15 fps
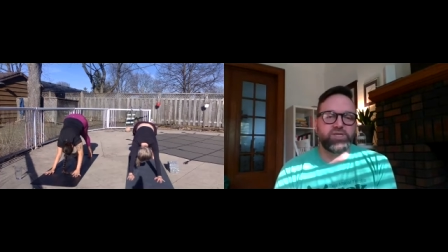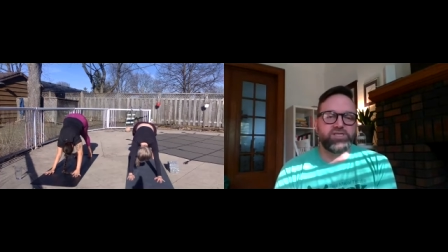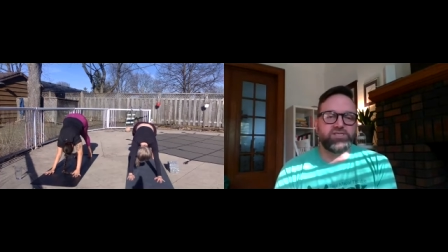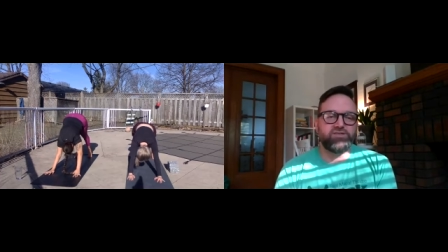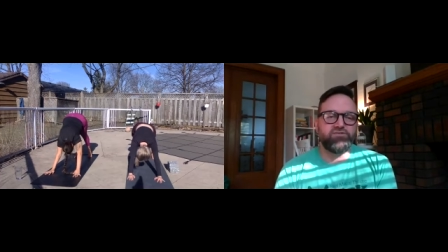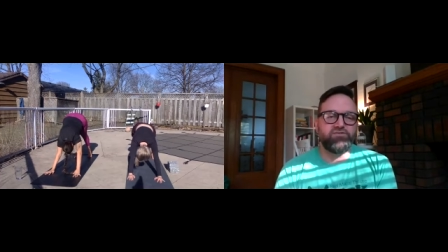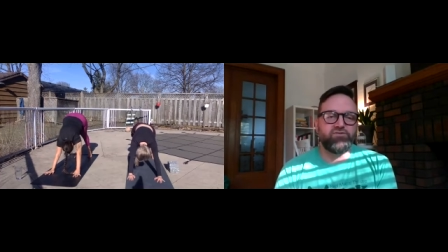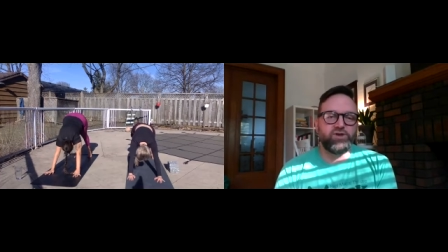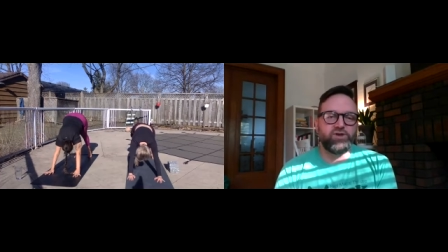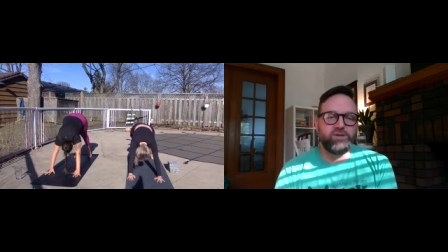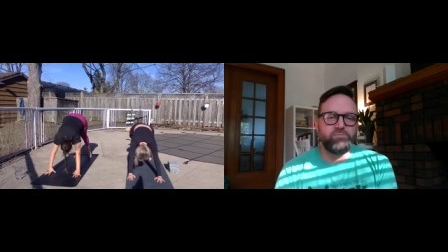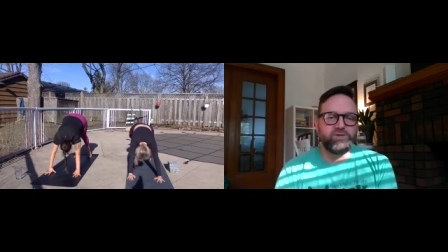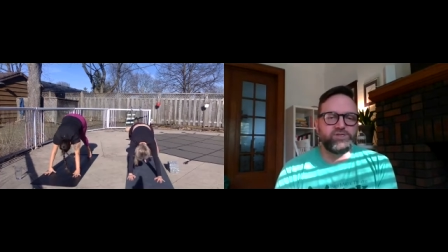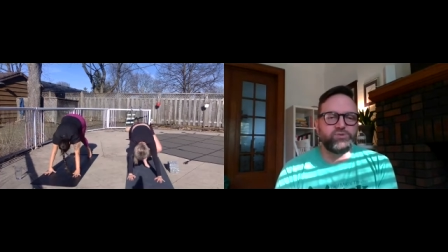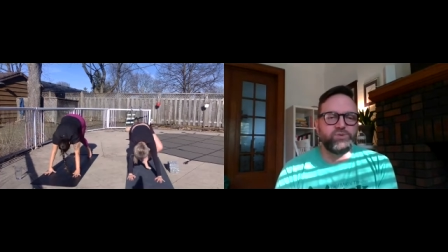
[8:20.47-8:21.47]
place the foot
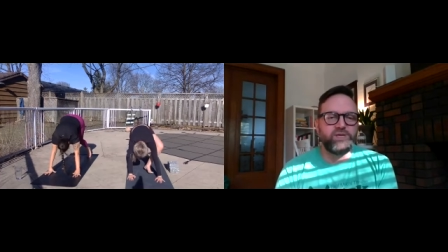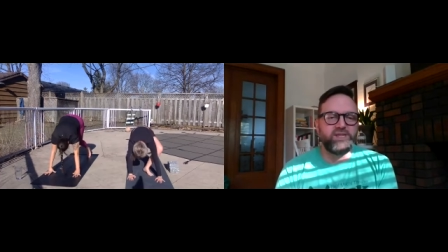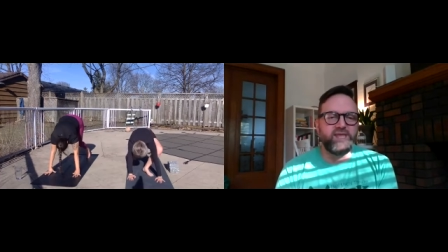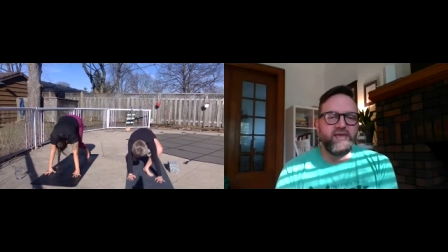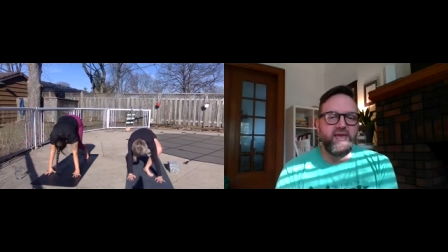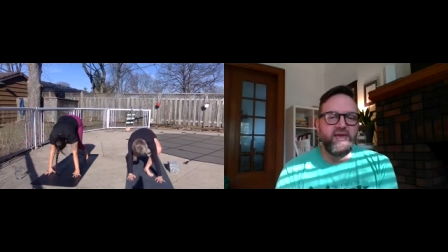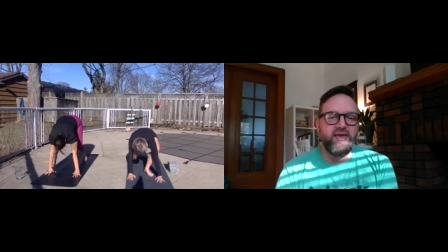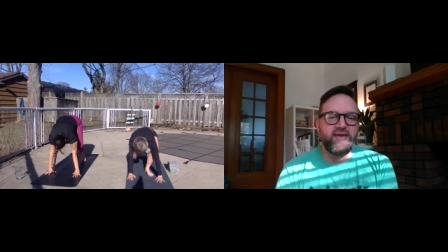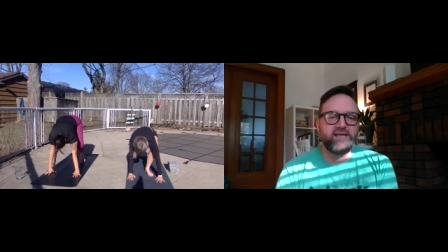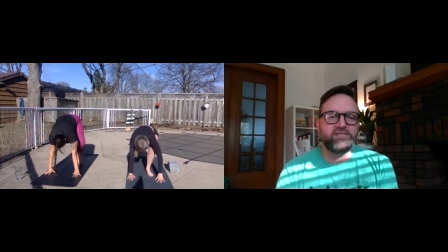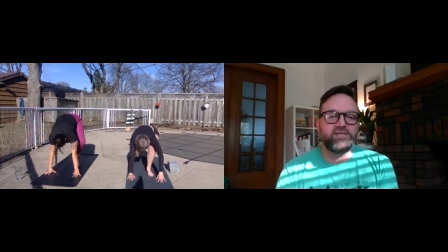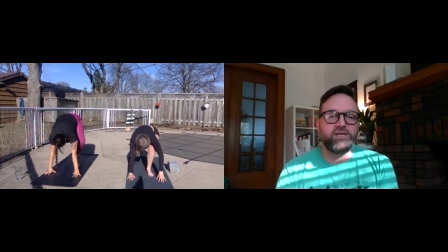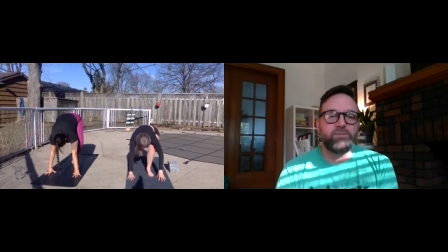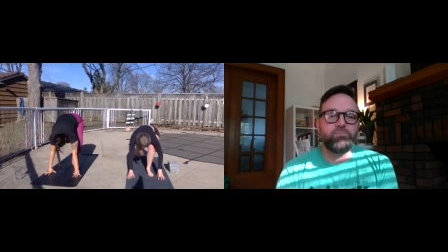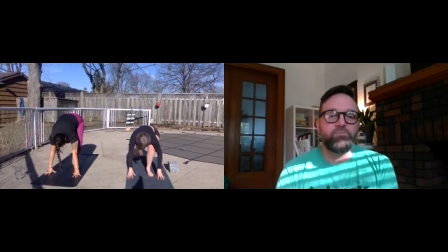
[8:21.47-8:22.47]
in between the
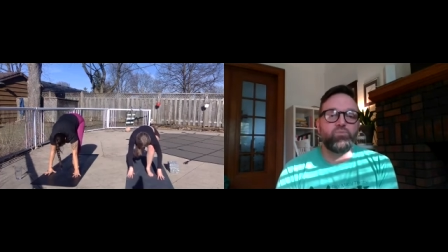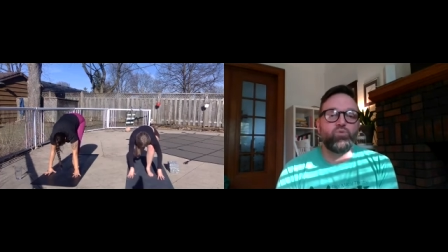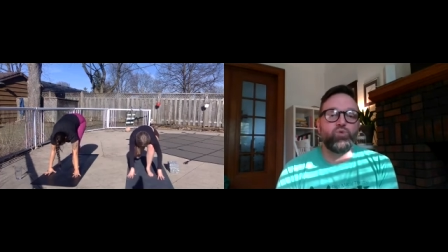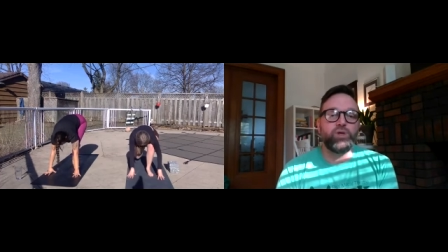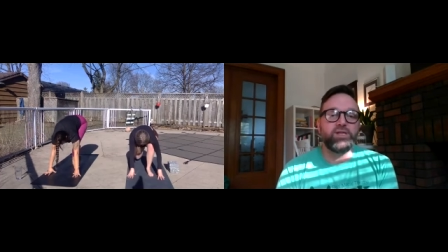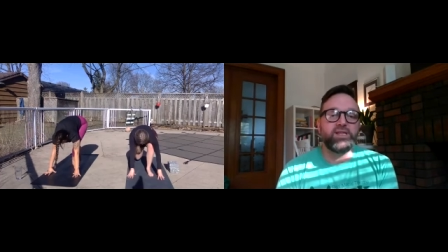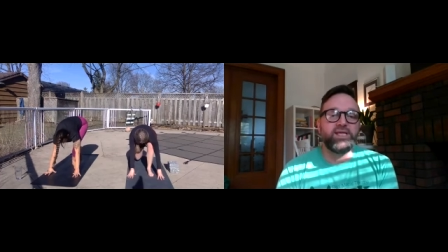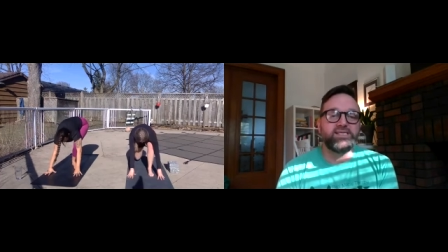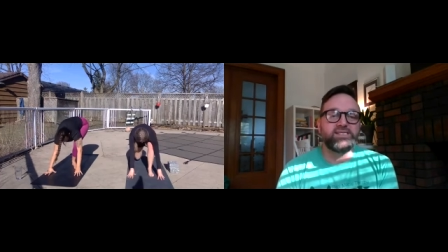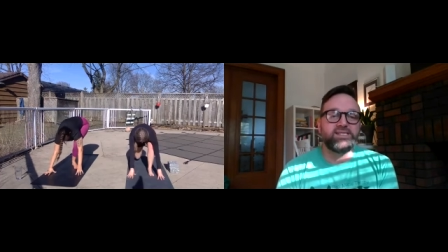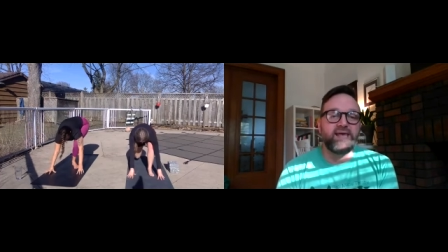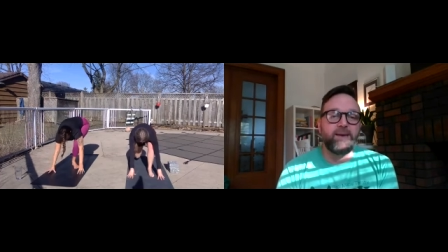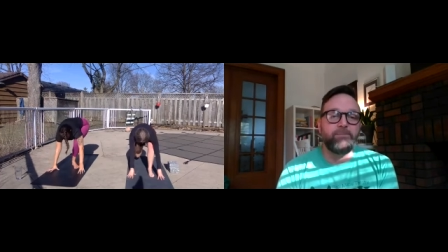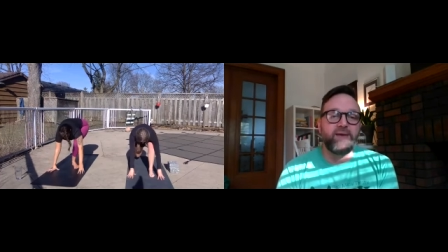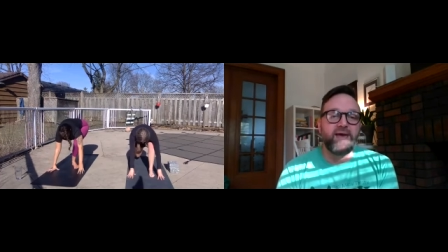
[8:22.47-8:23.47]
hands and release
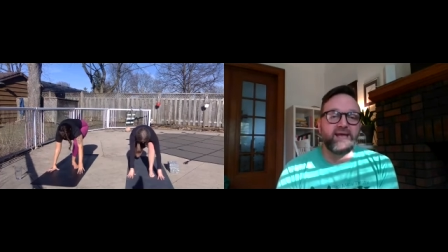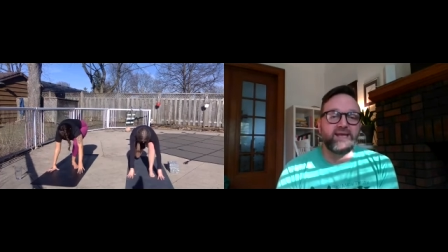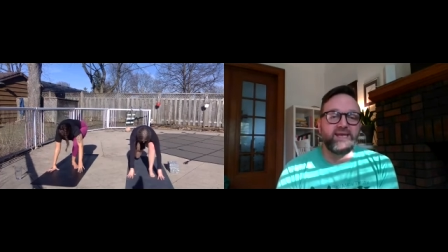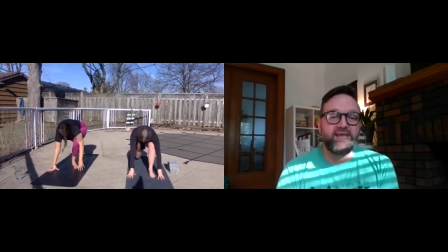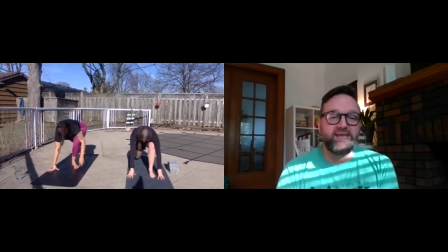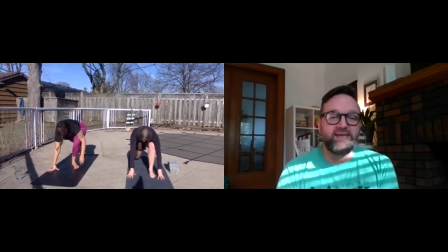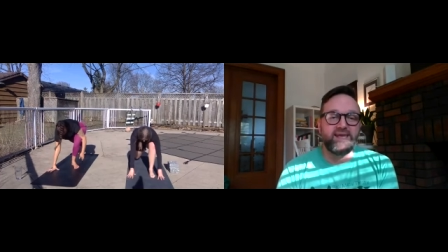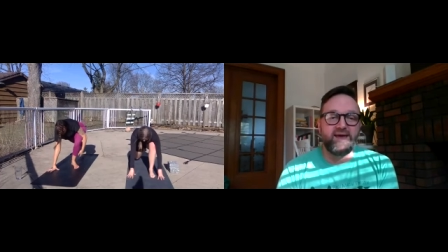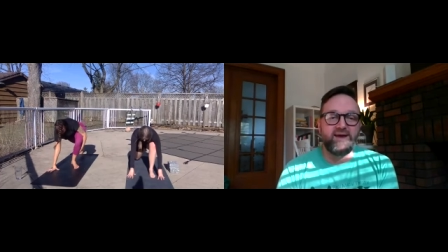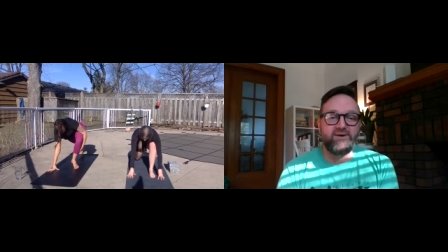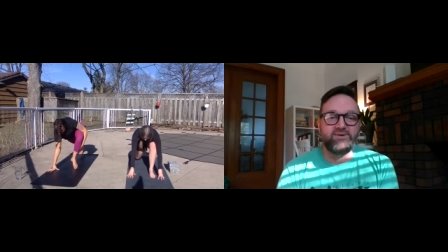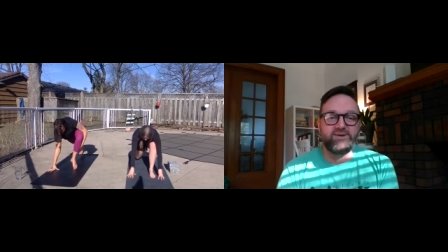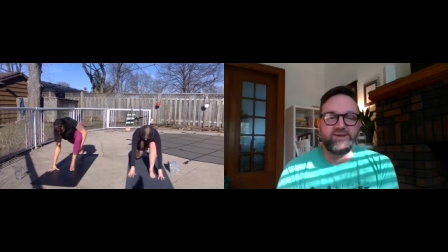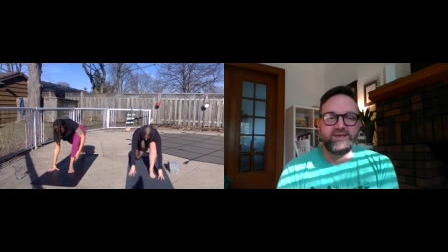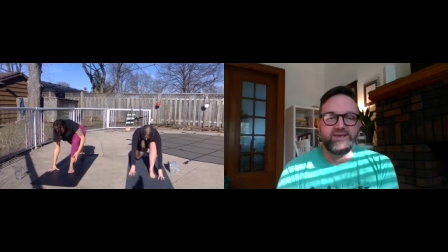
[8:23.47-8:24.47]
that back knee down.